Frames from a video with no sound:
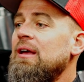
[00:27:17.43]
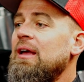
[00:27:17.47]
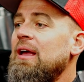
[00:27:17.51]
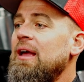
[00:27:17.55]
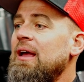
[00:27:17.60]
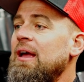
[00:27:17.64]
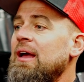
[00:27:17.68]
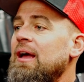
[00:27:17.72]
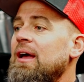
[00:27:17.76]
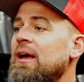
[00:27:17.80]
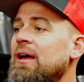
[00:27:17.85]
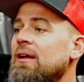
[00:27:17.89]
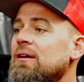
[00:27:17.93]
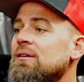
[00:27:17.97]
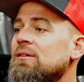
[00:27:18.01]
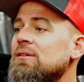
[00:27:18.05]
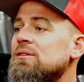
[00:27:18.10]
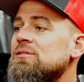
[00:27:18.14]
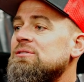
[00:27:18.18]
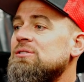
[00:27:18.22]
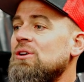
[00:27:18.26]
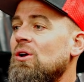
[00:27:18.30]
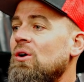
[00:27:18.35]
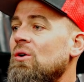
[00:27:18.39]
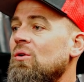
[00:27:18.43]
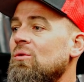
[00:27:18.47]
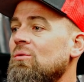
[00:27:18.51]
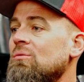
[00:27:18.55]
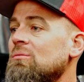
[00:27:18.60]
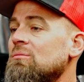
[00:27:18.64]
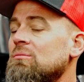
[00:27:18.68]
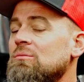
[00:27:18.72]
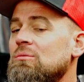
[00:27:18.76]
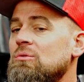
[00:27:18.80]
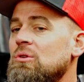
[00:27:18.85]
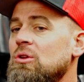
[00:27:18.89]
And so
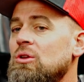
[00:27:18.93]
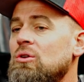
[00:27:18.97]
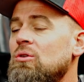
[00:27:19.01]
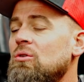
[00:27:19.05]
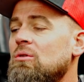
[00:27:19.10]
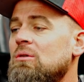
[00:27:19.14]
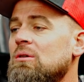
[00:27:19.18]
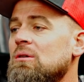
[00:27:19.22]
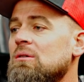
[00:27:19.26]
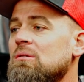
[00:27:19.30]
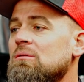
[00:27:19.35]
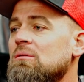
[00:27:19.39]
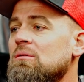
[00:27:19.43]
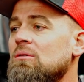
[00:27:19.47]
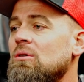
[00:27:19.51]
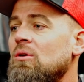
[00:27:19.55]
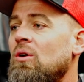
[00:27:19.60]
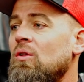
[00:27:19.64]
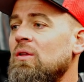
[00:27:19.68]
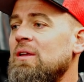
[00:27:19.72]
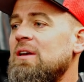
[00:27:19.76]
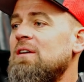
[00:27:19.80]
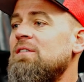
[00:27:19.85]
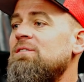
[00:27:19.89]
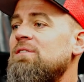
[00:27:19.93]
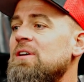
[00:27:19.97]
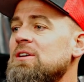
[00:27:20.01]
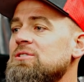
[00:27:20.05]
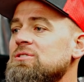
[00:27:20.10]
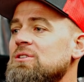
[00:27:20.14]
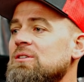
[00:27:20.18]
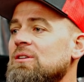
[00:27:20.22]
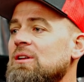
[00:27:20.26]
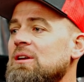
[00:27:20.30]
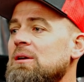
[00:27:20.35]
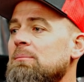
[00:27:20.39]
you can only
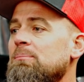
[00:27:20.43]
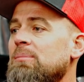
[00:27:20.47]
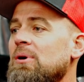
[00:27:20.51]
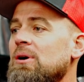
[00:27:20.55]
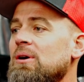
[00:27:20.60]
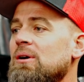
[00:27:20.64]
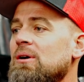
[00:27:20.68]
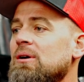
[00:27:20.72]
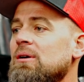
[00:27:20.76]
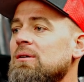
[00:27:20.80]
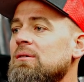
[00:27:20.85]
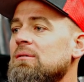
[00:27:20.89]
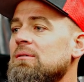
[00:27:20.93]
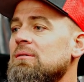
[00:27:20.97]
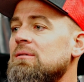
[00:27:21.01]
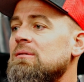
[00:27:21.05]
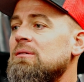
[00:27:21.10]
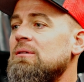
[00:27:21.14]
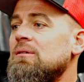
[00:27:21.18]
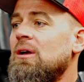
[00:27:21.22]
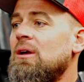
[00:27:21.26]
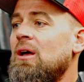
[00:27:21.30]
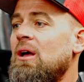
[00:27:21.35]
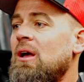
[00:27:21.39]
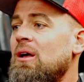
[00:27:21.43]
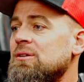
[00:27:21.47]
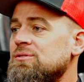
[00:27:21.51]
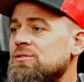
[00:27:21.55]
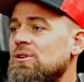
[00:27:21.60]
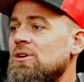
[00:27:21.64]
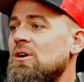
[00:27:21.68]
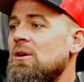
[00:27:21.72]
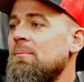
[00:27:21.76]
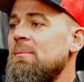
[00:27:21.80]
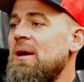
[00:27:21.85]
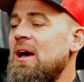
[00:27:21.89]
efficiently burn a
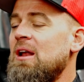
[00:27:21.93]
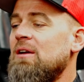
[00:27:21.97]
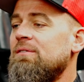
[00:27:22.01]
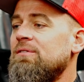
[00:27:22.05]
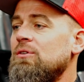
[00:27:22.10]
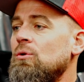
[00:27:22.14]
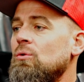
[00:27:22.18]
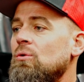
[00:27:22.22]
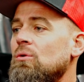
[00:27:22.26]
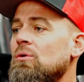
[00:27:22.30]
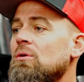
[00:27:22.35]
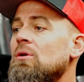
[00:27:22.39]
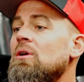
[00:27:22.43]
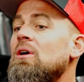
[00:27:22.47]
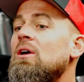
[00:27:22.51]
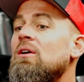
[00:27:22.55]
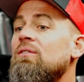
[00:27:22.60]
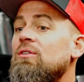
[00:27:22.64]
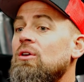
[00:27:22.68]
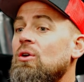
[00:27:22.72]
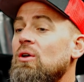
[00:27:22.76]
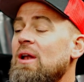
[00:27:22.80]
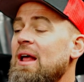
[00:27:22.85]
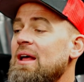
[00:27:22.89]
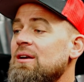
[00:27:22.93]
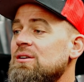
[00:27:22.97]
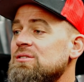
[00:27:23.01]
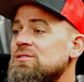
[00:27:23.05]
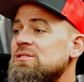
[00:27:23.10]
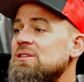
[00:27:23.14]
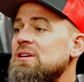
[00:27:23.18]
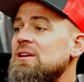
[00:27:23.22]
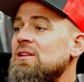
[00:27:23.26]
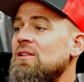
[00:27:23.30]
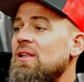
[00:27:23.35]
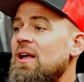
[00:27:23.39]
certain amount of fuel. If you go down to
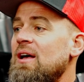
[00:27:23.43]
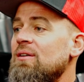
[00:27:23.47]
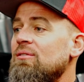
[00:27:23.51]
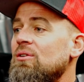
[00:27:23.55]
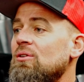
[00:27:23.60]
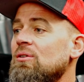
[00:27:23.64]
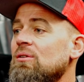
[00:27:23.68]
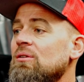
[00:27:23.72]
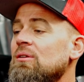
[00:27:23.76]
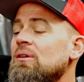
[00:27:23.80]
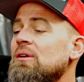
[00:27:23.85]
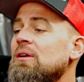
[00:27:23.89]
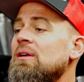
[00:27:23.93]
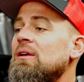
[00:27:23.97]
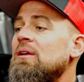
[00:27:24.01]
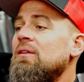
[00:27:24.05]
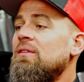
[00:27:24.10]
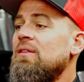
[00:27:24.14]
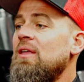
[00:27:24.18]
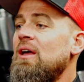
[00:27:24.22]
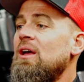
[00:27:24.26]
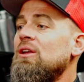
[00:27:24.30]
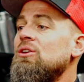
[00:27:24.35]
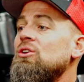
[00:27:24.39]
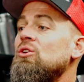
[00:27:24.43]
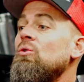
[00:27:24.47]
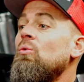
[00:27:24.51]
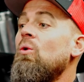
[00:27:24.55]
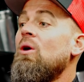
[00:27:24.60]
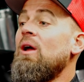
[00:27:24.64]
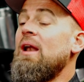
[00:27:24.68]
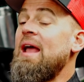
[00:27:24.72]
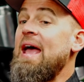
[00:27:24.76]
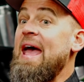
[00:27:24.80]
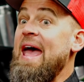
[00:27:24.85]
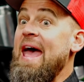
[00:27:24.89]
sea level, then you
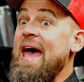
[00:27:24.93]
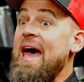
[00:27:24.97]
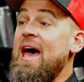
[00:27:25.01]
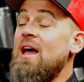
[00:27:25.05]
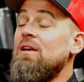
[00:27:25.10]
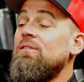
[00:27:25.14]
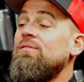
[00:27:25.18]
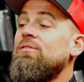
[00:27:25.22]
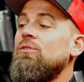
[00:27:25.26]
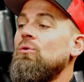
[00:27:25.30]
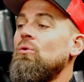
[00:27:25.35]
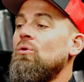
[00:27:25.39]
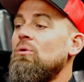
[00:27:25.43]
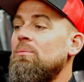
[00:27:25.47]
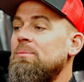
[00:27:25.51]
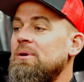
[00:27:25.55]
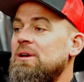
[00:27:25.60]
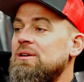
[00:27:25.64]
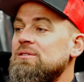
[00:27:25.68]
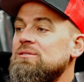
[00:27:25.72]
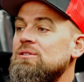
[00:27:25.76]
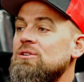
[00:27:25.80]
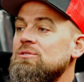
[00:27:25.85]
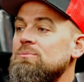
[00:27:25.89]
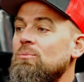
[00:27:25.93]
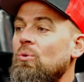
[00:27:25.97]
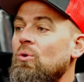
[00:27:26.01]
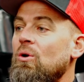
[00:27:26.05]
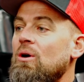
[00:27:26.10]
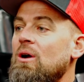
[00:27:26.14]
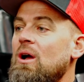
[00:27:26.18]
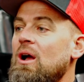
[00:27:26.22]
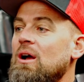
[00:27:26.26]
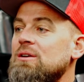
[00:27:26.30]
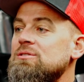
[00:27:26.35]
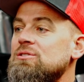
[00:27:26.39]
want to add fuel because there's
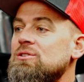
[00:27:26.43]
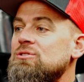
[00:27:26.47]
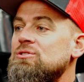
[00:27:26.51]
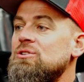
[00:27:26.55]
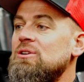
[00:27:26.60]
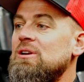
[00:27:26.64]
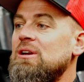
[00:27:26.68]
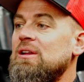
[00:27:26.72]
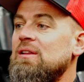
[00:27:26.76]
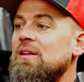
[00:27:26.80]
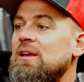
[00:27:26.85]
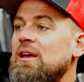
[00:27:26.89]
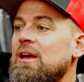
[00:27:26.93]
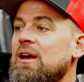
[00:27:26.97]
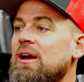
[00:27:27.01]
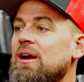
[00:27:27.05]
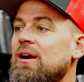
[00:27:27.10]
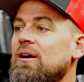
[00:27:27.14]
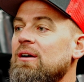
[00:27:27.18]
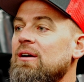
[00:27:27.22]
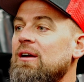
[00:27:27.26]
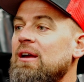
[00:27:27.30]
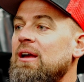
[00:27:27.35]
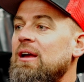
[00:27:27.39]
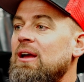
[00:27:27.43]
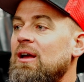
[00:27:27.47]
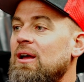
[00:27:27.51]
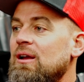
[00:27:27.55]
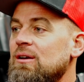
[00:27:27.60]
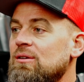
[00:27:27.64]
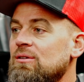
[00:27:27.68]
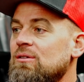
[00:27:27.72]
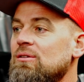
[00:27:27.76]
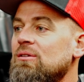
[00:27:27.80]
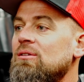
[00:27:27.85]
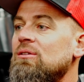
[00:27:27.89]
more oxygen in the air,
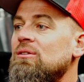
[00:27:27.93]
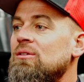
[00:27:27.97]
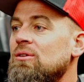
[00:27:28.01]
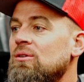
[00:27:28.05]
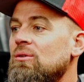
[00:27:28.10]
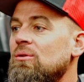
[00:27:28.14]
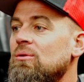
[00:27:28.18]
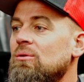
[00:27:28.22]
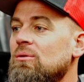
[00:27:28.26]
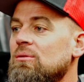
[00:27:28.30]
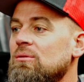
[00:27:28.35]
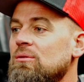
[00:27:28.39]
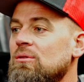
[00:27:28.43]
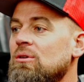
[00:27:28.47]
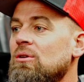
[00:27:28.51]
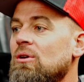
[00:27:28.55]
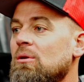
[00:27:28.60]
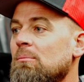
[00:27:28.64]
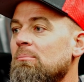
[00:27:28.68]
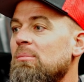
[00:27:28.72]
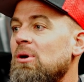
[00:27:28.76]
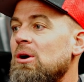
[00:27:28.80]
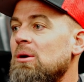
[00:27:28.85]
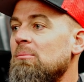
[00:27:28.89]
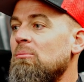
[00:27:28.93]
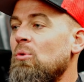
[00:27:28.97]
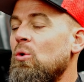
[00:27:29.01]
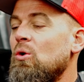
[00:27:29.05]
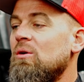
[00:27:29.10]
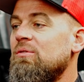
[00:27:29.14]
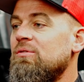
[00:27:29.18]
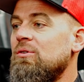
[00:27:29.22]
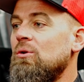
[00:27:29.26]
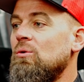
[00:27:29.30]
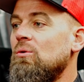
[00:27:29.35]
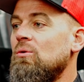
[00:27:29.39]
and you can burn
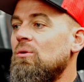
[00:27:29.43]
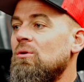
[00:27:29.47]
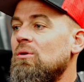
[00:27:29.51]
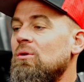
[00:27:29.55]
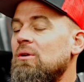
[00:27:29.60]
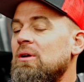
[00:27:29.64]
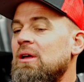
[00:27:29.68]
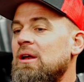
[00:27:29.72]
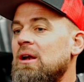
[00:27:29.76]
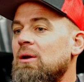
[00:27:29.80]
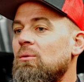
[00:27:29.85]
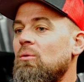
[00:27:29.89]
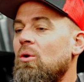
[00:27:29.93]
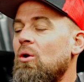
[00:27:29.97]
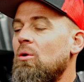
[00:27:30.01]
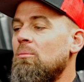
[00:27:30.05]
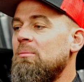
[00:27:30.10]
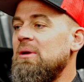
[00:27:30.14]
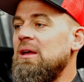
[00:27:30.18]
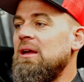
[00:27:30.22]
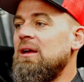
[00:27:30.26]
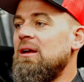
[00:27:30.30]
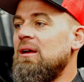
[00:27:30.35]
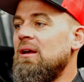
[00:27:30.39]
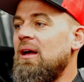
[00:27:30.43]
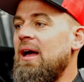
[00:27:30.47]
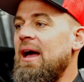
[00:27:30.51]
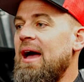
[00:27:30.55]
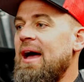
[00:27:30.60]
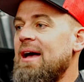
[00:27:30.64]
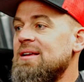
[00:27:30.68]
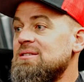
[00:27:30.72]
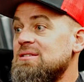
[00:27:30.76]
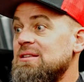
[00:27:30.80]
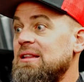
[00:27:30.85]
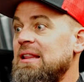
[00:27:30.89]
more fuel, and it won't be
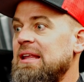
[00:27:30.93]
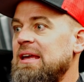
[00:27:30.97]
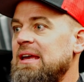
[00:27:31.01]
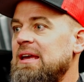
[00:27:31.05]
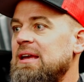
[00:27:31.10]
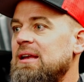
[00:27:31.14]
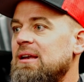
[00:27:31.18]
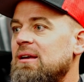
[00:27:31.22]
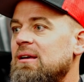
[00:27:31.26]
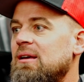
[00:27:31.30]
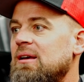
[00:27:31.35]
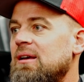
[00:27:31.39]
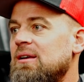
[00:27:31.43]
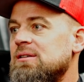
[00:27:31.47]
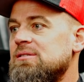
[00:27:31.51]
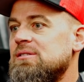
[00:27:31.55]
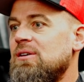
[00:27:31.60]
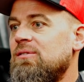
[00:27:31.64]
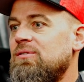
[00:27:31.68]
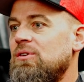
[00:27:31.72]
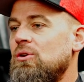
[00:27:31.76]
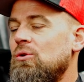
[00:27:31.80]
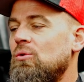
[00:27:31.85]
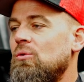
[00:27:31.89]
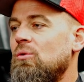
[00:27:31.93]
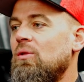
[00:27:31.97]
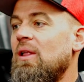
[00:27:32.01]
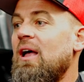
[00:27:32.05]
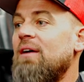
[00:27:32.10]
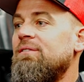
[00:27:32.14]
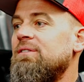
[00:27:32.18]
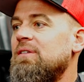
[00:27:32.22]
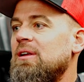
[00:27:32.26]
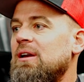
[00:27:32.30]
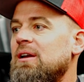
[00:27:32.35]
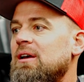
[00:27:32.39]
as lean as if you
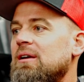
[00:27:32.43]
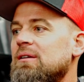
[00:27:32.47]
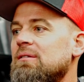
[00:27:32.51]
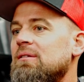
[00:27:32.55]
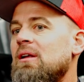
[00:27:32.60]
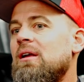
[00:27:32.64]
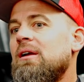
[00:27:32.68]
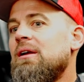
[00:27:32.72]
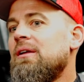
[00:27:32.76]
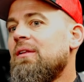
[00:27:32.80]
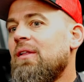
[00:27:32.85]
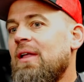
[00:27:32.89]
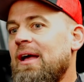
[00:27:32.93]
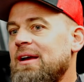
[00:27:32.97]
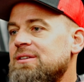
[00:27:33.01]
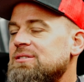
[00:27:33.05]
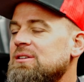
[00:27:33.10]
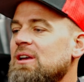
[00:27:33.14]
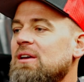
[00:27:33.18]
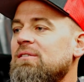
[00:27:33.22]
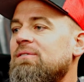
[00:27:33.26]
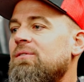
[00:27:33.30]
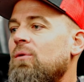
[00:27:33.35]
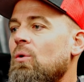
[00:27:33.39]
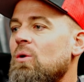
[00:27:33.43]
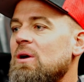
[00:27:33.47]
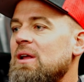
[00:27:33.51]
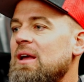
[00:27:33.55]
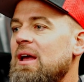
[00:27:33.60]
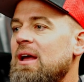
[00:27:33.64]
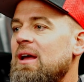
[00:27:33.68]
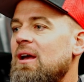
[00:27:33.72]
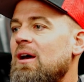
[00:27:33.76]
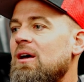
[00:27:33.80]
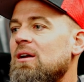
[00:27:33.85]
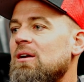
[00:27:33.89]
left it at, like, say,
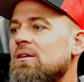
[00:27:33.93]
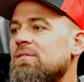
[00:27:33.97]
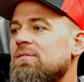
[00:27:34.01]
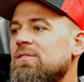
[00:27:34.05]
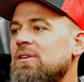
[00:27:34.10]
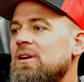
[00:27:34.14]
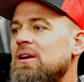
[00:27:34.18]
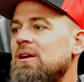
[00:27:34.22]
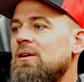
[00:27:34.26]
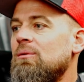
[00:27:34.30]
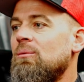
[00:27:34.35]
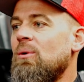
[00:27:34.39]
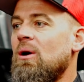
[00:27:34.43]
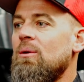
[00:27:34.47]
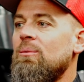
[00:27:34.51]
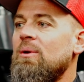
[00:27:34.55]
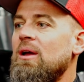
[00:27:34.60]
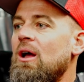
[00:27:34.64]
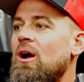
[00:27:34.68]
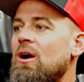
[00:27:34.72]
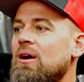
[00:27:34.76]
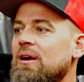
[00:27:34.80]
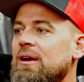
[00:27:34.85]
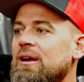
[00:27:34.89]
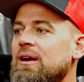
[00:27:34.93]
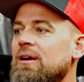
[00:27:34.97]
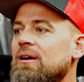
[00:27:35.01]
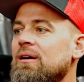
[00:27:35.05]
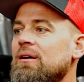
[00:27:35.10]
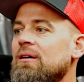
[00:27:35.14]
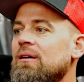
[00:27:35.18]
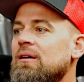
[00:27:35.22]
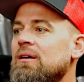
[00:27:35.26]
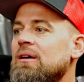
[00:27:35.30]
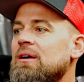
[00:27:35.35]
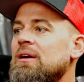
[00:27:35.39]
4,800 feet where we are
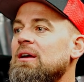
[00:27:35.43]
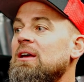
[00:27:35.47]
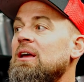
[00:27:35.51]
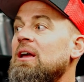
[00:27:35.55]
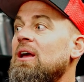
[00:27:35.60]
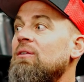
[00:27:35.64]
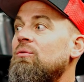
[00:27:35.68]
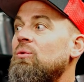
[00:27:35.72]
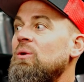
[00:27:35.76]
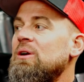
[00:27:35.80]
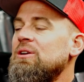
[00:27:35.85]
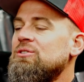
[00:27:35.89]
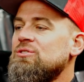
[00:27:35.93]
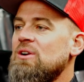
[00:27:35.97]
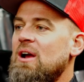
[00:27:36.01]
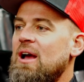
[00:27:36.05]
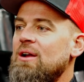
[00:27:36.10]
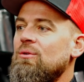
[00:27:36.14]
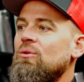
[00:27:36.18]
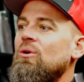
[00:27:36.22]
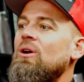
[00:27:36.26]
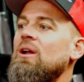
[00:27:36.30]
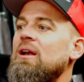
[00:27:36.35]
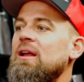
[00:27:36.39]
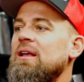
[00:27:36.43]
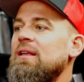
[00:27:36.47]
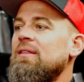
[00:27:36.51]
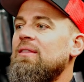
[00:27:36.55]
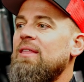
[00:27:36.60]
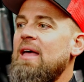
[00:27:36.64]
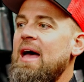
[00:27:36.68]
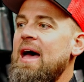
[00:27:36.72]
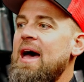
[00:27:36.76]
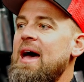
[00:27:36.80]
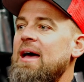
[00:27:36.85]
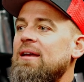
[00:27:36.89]
here. If we tried running
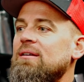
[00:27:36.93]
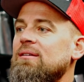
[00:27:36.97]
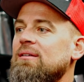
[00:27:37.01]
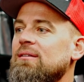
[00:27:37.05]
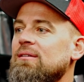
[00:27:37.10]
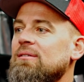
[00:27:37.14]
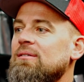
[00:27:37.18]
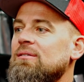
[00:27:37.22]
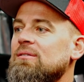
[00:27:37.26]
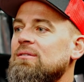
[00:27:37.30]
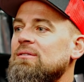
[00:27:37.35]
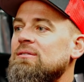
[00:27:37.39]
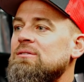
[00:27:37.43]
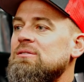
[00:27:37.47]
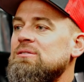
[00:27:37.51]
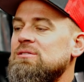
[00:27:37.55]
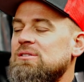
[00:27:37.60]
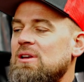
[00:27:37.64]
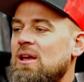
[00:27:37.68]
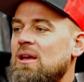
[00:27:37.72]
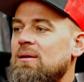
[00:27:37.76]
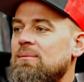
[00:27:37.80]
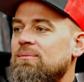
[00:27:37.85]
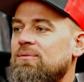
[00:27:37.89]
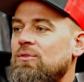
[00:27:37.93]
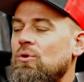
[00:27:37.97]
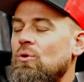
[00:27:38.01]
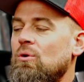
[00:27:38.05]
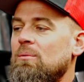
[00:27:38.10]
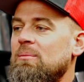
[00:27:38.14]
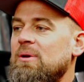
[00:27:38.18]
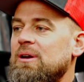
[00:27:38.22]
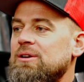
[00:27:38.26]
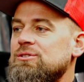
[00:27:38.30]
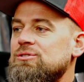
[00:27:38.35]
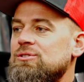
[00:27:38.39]
that same
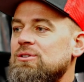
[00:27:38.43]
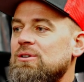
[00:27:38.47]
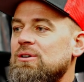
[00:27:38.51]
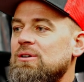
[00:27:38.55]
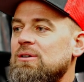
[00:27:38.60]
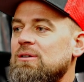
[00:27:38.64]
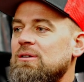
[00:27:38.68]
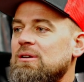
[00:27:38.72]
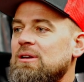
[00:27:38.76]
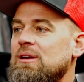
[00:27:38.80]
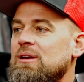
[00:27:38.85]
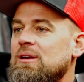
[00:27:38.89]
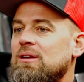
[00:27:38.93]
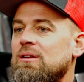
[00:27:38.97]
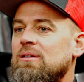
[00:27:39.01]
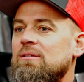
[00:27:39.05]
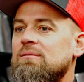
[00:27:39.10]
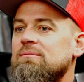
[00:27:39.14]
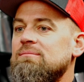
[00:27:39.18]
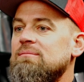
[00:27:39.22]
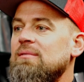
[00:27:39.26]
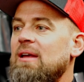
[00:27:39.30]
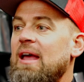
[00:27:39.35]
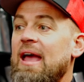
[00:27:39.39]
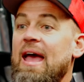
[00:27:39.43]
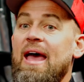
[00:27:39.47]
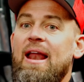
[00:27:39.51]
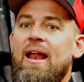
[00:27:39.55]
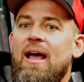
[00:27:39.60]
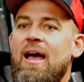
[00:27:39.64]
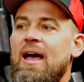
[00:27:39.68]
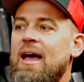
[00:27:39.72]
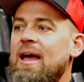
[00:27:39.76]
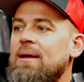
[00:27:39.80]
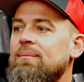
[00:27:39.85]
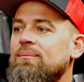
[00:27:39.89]
fuel mixture in
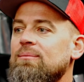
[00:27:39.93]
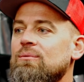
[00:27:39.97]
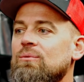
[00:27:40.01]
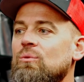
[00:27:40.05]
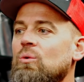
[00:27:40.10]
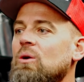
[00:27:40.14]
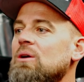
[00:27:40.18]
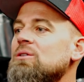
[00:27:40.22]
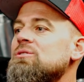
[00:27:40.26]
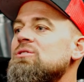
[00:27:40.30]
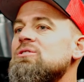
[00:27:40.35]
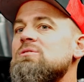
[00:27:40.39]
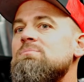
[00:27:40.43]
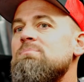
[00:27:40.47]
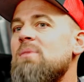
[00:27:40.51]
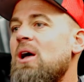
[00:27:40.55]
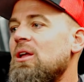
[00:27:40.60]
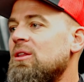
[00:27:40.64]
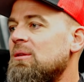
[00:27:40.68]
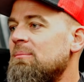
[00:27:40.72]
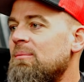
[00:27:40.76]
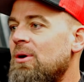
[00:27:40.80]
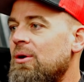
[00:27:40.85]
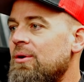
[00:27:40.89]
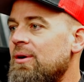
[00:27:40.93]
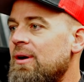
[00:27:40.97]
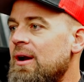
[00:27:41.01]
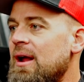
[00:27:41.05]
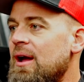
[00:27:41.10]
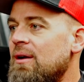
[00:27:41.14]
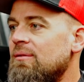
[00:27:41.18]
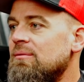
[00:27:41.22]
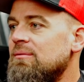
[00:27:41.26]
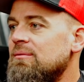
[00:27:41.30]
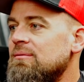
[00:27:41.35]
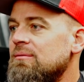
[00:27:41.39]
Anaheim, we'd just melt the motor
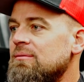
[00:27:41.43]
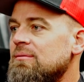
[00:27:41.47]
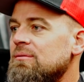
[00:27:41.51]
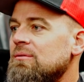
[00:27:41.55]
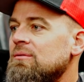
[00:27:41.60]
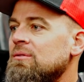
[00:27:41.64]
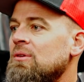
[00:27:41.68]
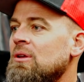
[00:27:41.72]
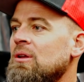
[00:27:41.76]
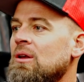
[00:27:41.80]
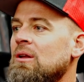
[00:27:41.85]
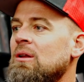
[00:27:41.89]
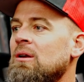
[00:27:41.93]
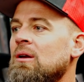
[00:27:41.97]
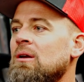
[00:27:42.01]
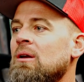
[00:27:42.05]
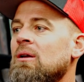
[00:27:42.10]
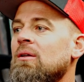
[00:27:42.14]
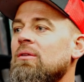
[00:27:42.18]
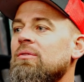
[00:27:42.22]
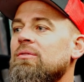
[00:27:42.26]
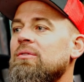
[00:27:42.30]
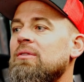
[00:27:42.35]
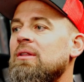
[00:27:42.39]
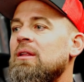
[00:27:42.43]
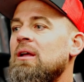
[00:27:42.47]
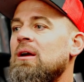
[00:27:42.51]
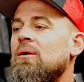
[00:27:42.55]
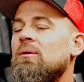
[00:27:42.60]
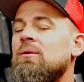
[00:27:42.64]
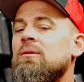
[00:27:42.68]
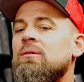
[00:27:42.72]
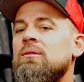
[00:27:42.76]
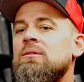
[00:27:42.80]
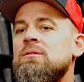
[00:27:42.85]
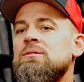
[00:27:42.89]
down. Gotcha.